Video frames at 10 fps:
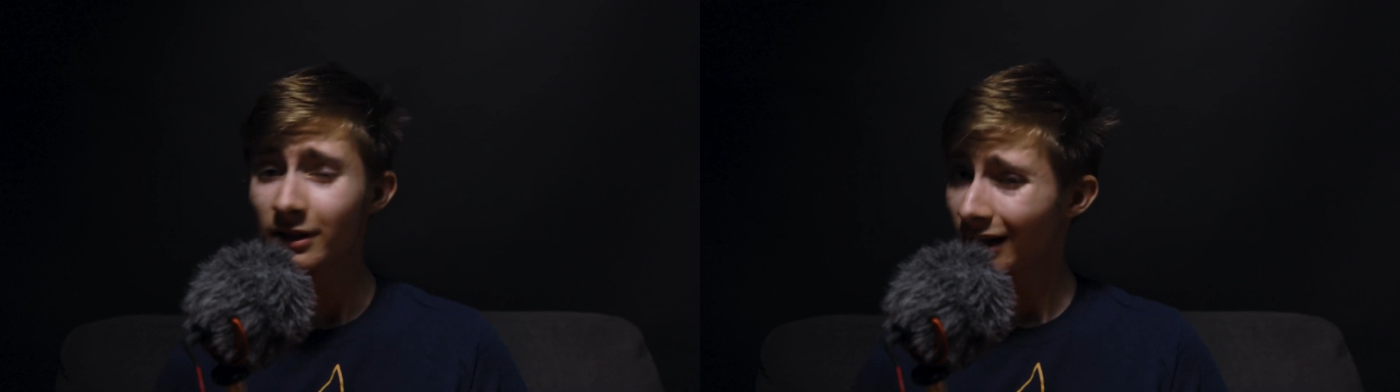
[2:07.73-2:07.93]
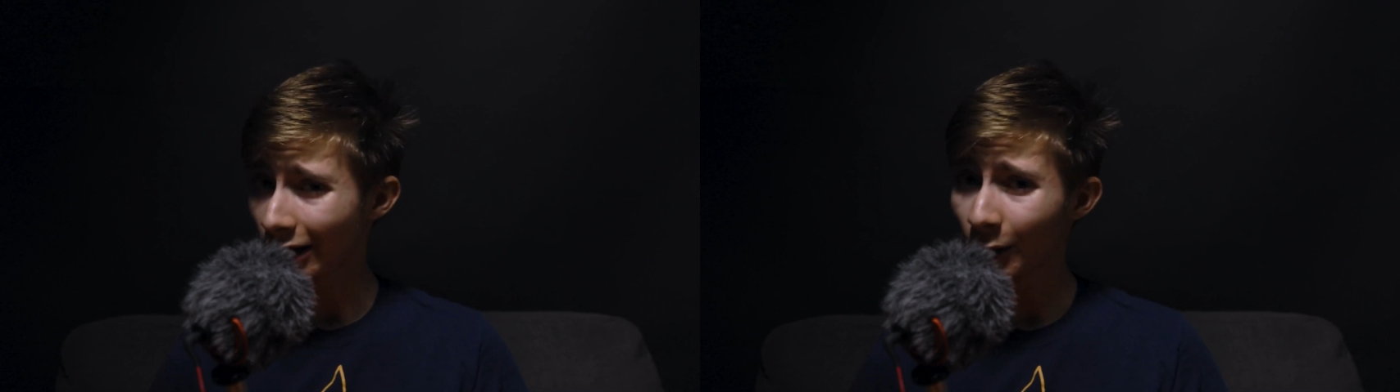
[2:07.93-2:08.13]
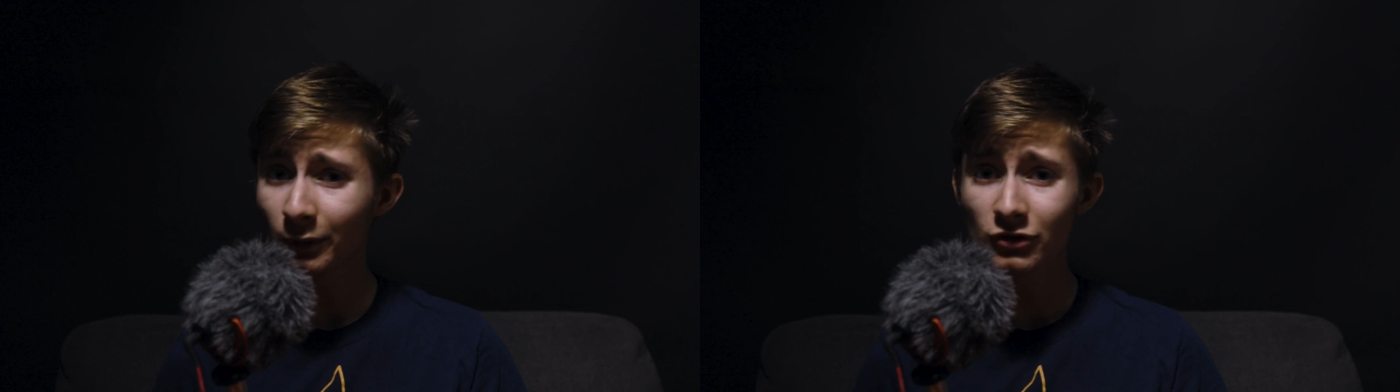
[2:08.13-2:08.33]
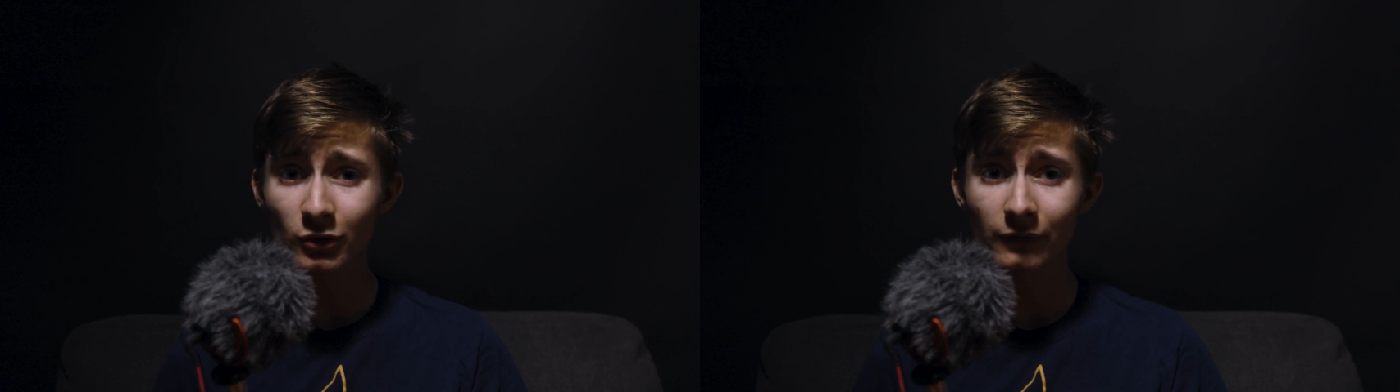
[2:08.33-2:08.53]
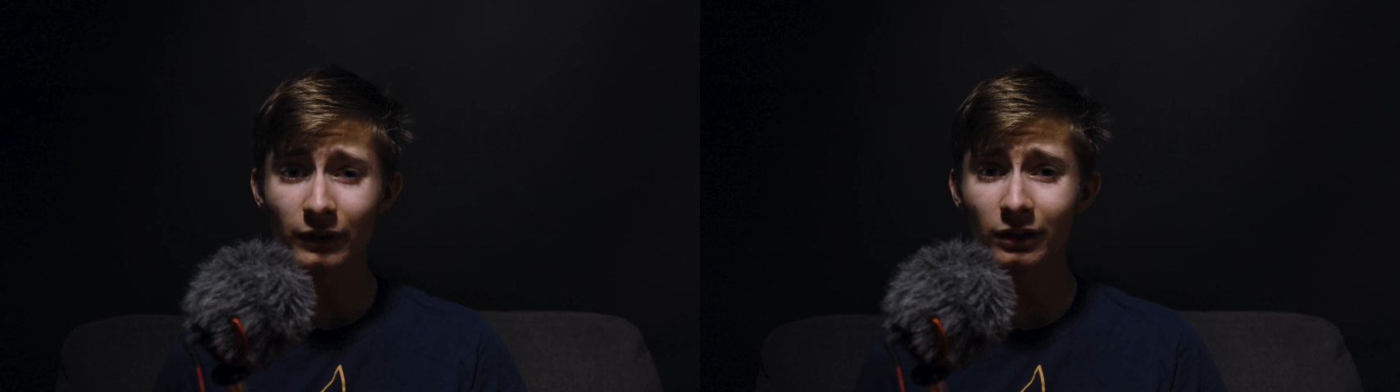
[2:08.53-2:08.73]
I hope you enjoyed
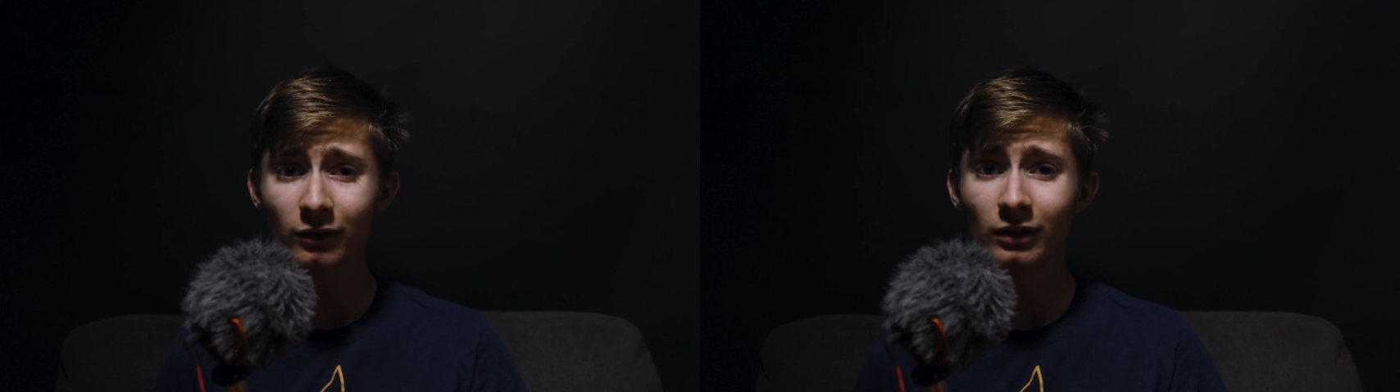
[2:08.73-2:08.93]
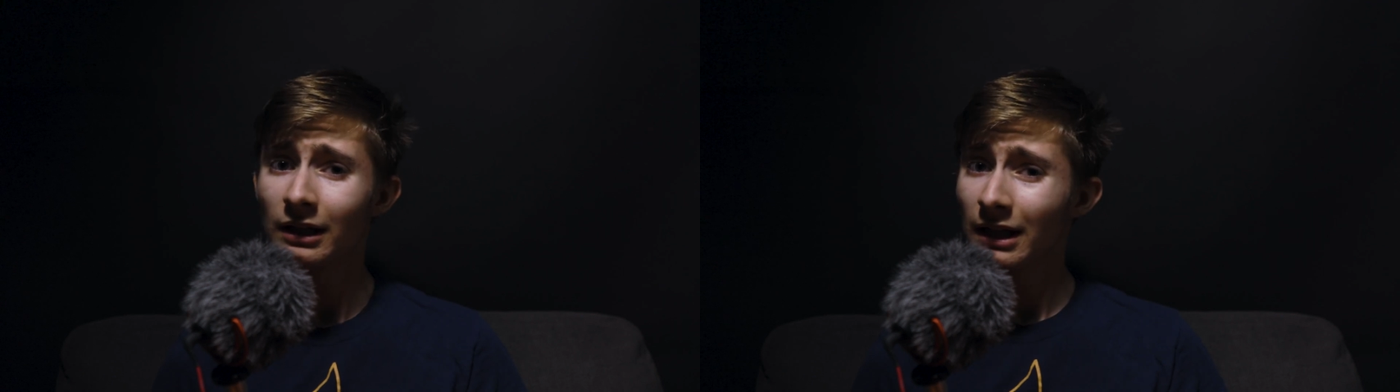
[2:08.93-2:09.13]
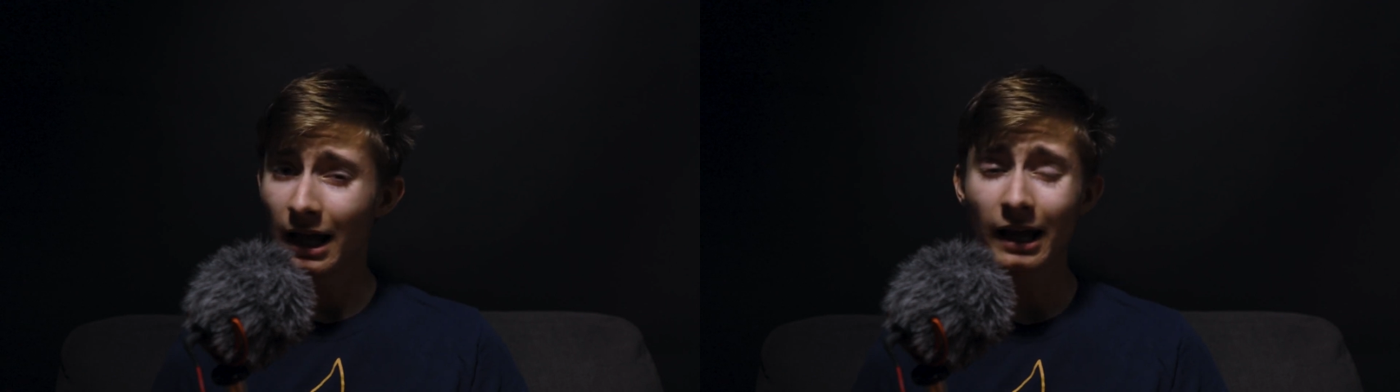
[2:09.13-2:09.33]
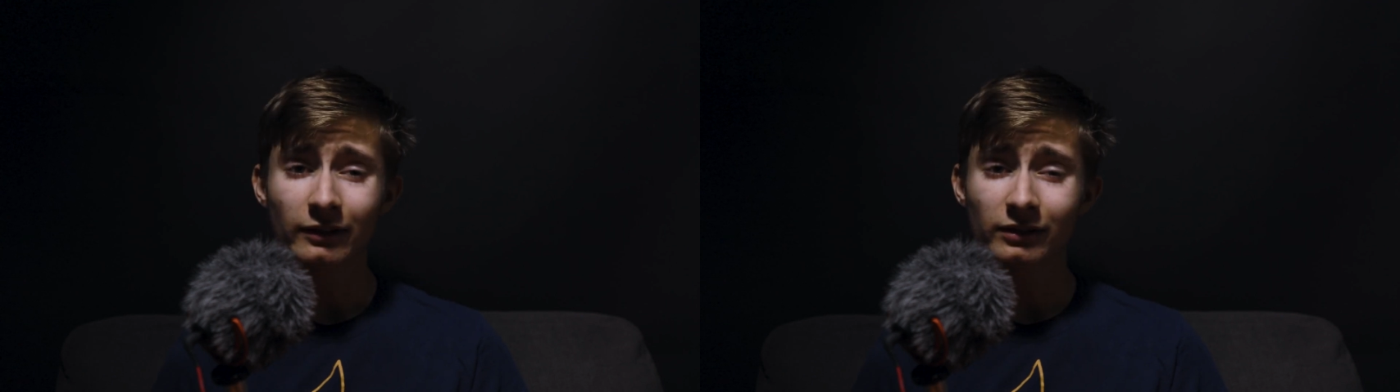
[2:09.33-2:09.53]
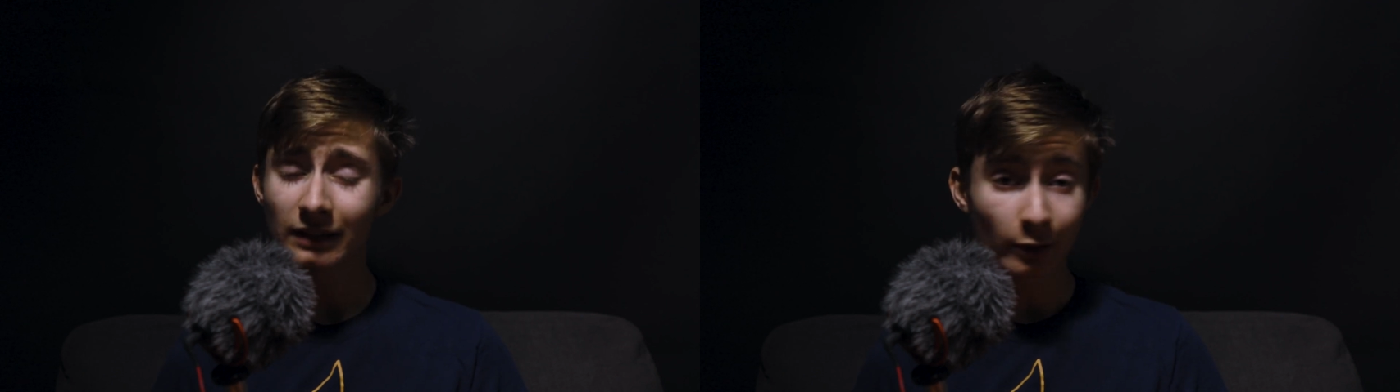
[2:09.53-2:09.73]
the video.
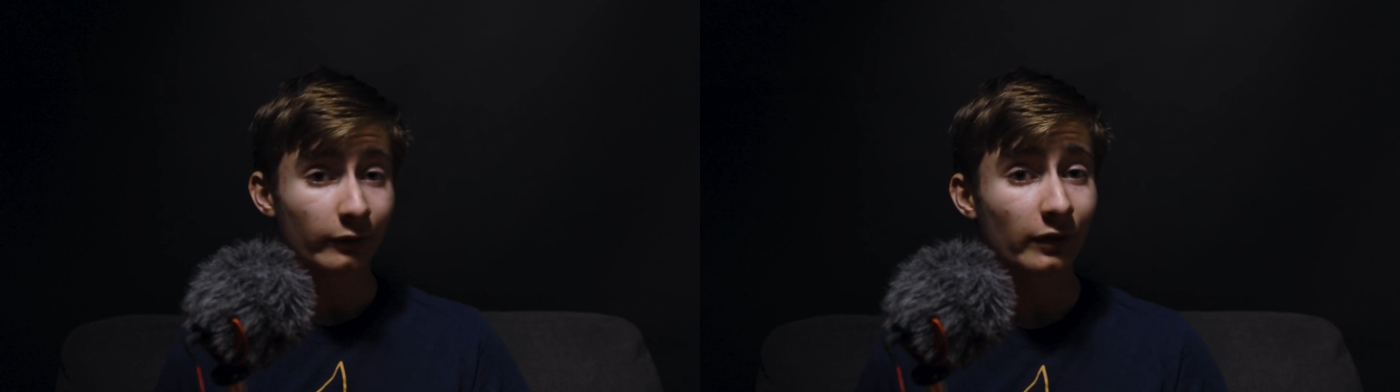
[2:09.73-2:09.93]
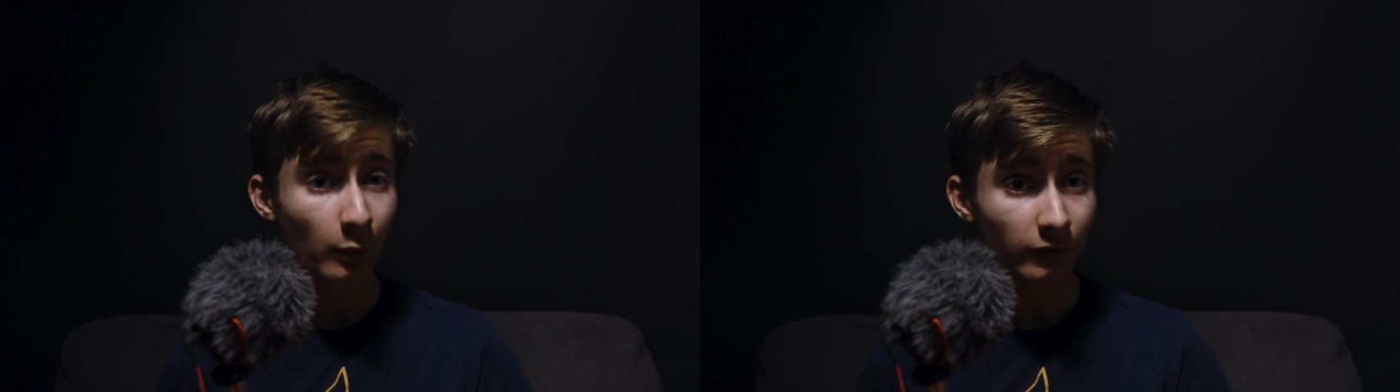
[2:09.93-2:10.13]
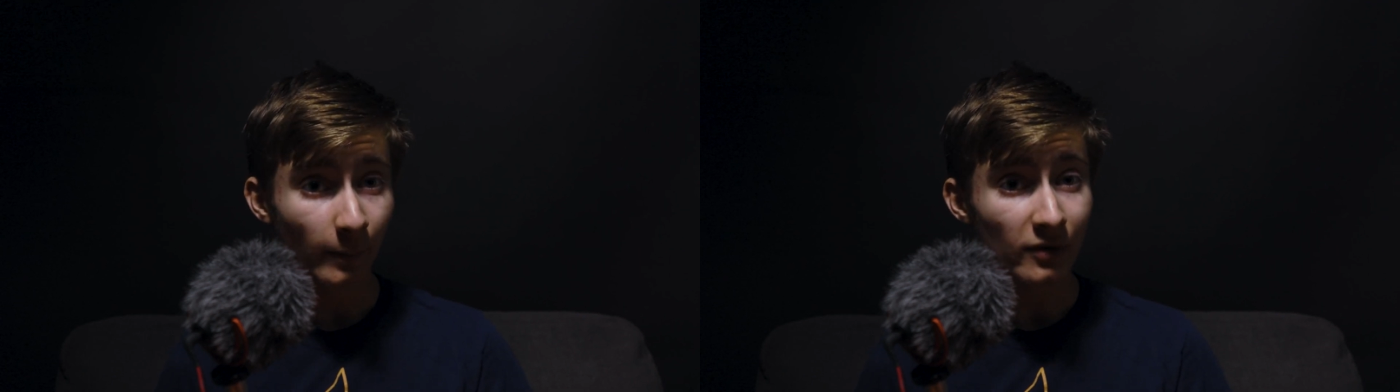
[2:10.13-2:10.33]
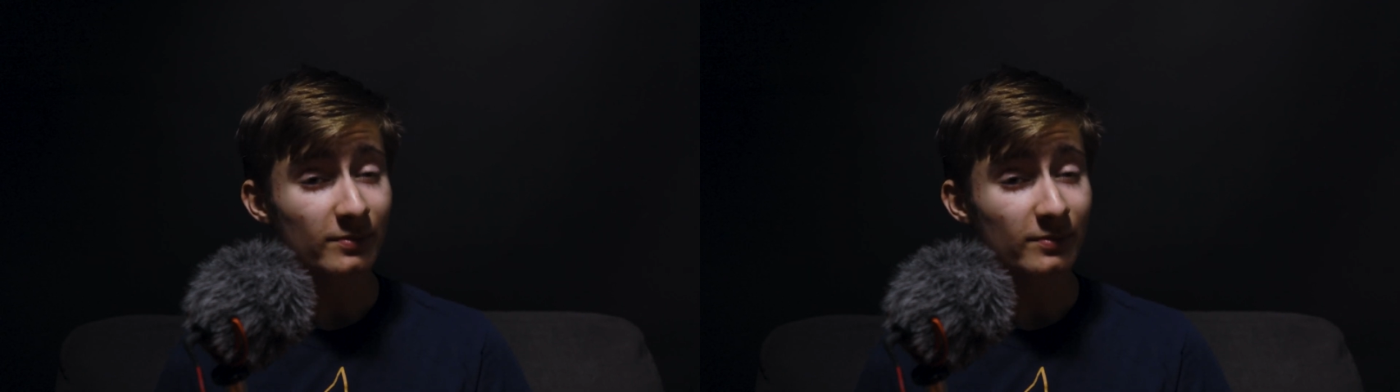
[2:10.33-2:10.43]
And now for a word from our